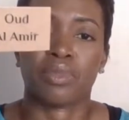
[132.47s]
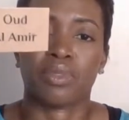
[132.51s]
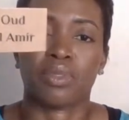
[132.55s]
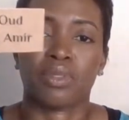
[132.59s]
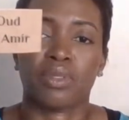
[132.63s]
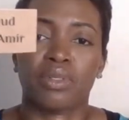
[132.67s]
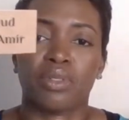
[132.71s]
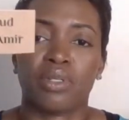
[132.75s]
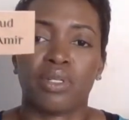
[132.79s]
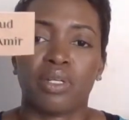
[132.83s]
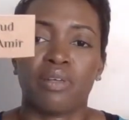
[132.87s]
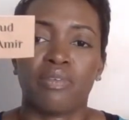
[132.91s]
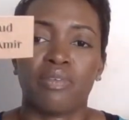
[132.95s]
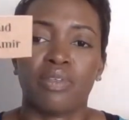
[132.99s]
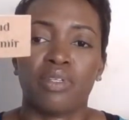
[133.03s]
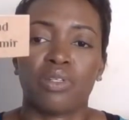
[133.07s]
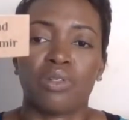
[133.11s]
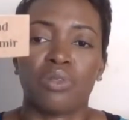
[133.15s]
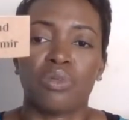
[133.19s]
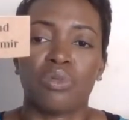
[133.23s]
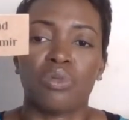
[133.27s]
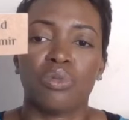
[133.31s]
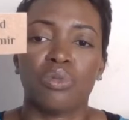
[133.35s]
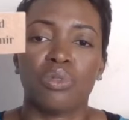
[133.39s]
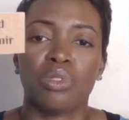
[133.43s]
There you have it,
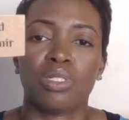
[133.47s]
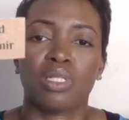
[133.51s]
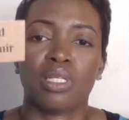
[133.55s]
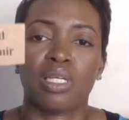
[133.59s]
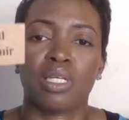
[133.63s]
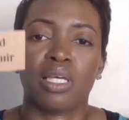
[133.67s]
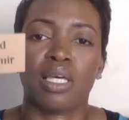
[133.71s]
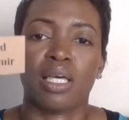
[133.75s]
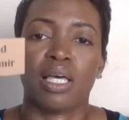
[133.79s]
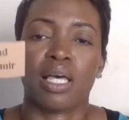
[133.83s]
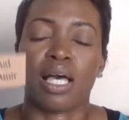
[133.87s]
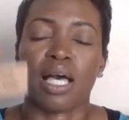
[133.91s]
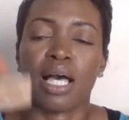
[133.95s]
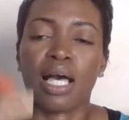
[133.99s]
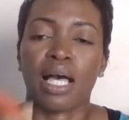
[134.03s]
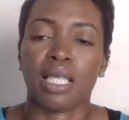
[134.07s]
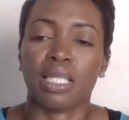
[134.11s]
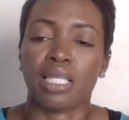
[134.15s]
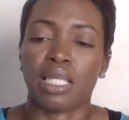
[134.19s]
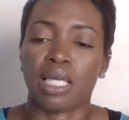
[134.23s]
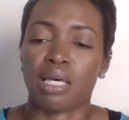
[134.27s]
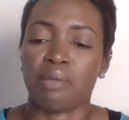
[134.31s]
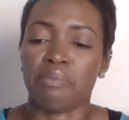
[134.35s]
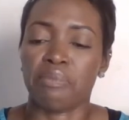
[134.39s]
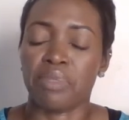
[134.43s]
Oud
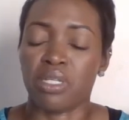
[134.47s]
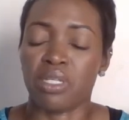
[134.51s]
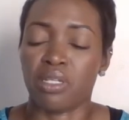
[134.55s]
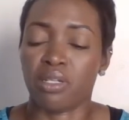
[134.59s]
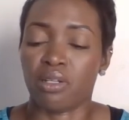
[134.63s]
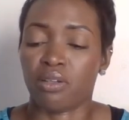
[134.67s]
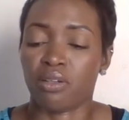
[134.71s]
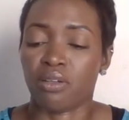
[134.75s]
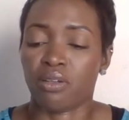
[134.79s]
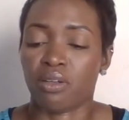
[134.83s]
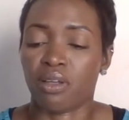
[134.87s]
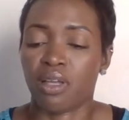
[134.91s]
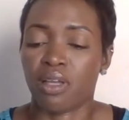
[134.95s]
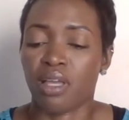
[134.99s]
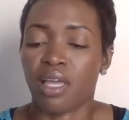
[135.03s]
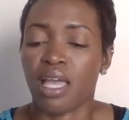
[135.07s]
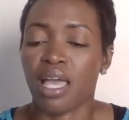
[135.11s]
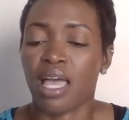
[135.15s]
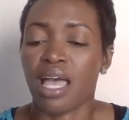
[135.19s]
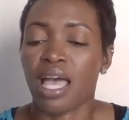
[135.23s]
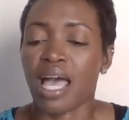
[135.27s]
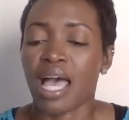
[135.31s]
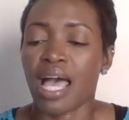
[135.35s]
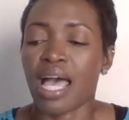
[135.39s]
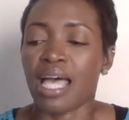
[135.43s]
Al Amir.
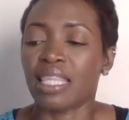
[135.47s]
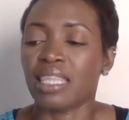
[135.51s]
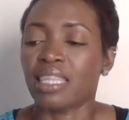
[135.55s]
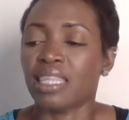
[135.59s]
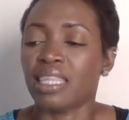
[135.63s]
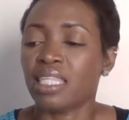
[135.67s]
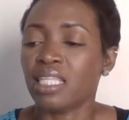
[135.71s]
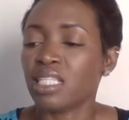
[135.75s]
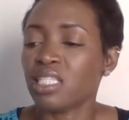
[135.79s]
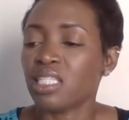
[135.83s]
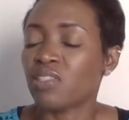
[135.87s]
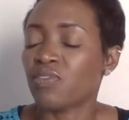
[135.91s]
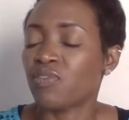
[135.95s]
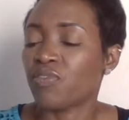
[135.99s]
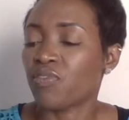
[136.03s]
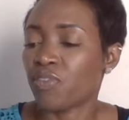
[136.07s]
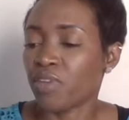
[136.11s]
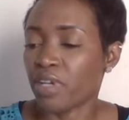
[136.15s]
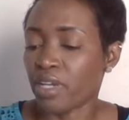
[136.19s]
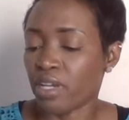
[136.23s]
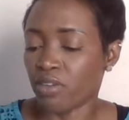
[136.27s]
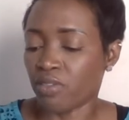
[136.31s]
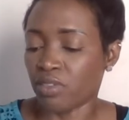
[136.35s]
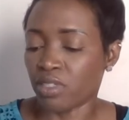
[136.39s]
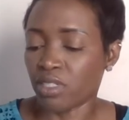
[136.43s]
And this
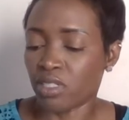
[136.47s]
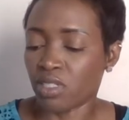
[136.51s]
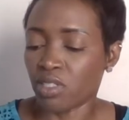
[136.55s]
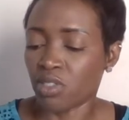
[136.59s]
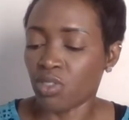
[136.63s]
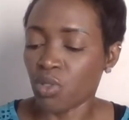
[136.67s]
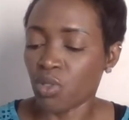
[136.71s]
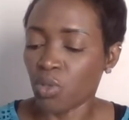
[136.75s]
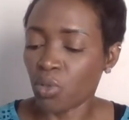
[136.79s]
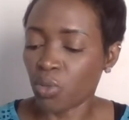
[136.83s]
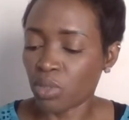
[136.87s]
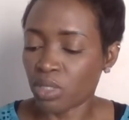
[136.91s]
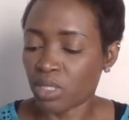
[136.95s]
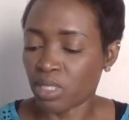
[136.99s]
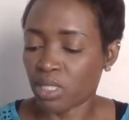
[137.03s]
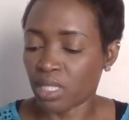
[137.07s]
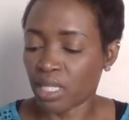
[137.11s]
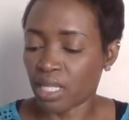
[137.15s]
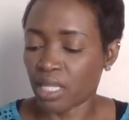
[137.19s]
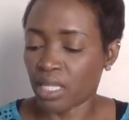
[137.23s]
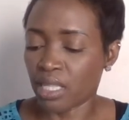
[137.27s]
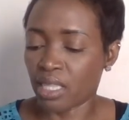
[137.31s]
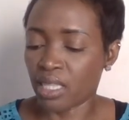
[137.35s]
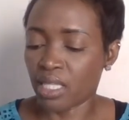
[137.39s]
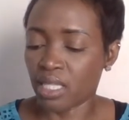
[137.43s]
fragrance, the notes
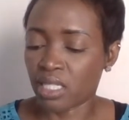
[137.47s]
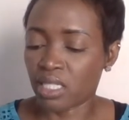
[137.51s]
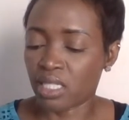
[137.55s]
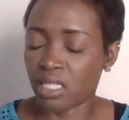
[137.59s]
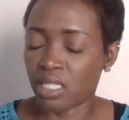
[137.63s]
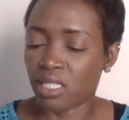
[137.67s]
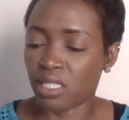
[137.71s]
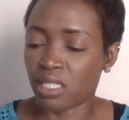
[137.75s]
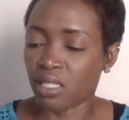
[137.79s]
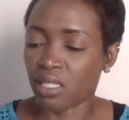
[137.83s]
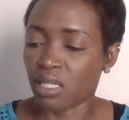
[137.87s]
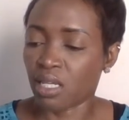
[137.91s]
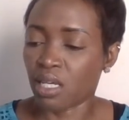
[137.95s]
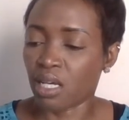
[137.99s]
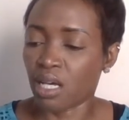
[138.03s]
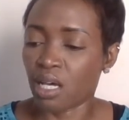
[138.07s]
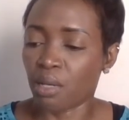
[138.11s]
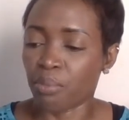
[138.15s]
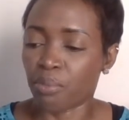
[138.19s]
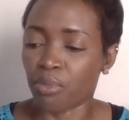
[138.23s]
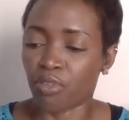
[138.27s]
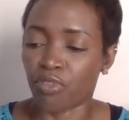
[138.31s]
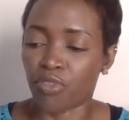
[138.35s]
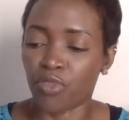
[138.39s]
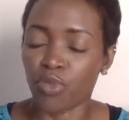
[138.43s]
in this uh,
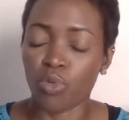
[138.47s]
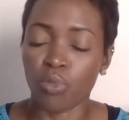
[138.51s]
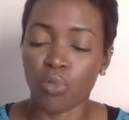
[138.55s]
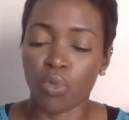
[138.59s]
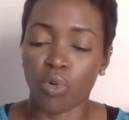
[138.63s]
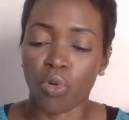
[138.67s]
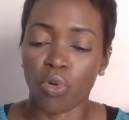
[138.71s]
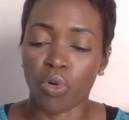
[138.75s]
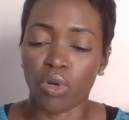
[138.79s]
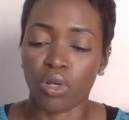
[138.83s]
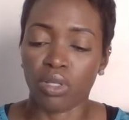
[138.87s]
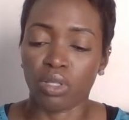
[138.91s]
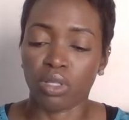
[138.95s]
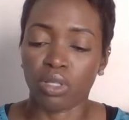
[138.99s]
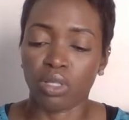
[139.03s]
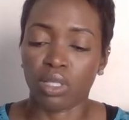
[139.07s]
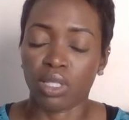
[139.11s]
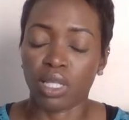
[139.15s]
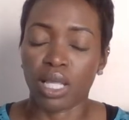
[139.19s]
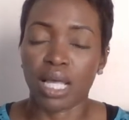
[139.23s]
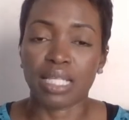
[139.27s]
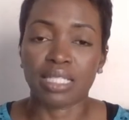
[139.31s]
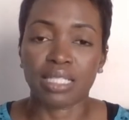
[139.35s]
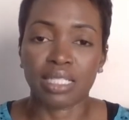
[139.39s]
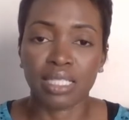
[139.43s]
perfume oil,
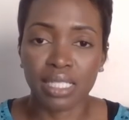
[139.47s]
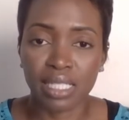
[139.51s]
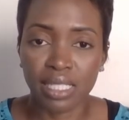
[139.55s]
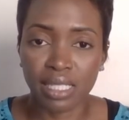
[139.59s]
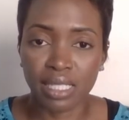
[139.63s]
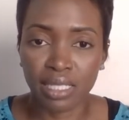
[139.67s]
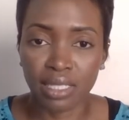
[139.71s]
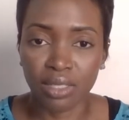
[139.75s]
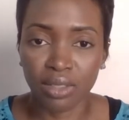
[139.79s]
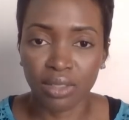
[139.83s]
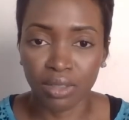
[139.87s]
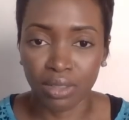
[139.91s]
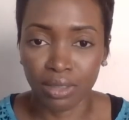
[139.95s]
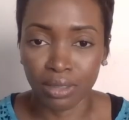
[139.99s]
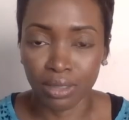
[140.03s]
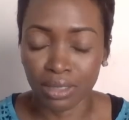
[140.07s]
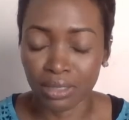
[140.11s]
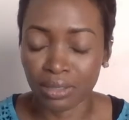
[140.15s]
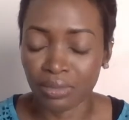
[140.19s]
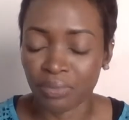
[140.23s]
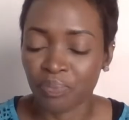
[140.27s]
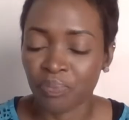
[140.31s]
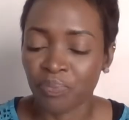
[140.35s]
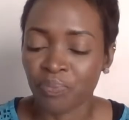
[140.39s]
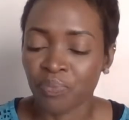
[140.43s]
as listed
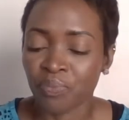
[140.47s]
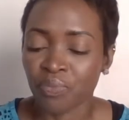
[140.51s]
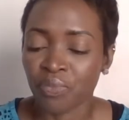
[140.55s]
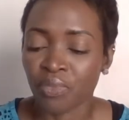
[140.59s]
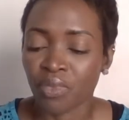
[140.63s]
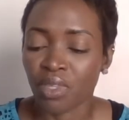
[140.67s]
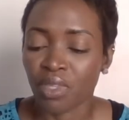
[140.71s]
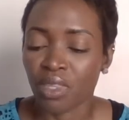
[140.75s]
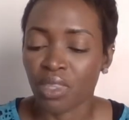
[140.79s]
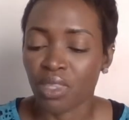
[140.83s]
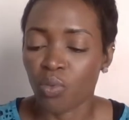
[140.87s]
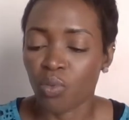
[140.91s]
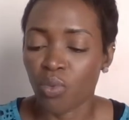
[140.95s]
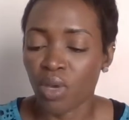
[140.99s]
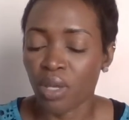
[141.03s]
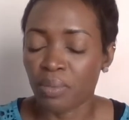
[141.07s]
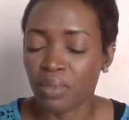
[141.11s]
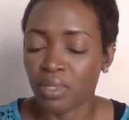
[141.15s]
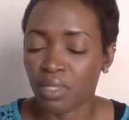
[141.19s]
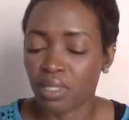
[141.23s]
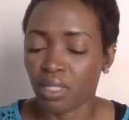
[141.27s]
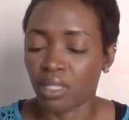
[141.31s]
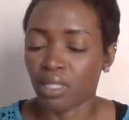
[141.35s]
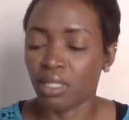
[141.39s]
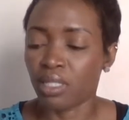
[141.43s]
on the
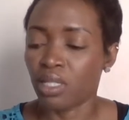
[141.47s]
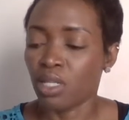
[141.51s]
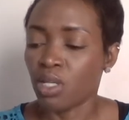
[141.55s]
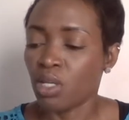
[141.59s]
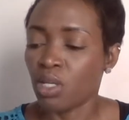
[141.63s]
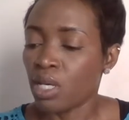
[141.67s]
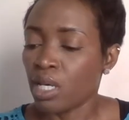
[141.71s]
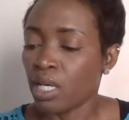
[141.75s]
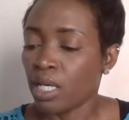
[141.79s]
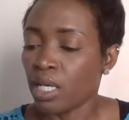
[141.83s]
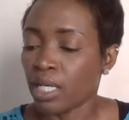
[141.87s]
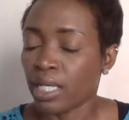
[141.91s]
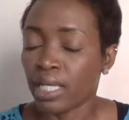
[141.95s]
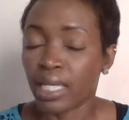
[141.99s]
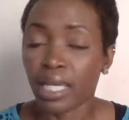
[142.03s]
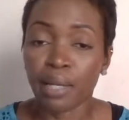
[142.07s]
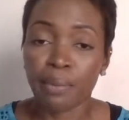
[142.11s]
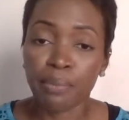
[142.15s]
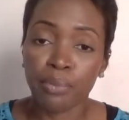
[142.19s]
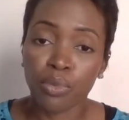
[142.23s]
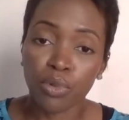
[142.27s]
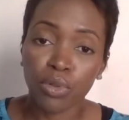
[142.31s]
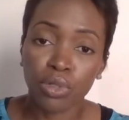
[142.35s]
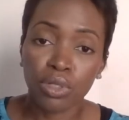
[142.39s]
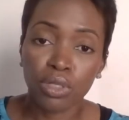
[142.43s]
website,
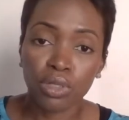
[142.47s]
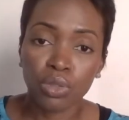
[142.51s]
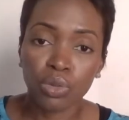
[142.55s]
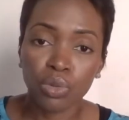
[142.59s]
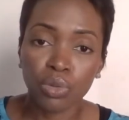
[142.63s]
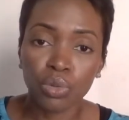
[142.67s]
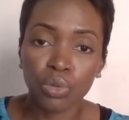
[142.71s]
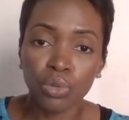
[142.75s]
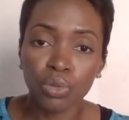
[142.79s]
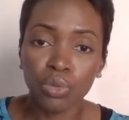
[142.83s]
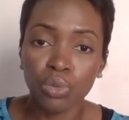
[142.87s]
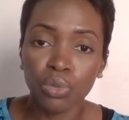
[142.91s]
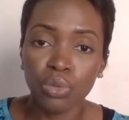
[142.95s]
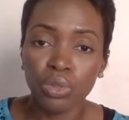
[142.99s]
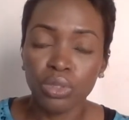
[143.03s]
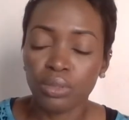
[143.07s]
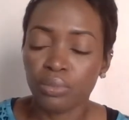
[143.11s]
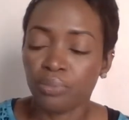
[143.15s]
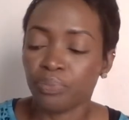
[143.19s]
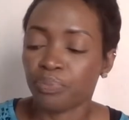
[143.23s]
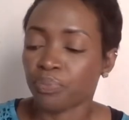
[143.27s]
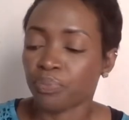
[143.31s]
Cambodian oud,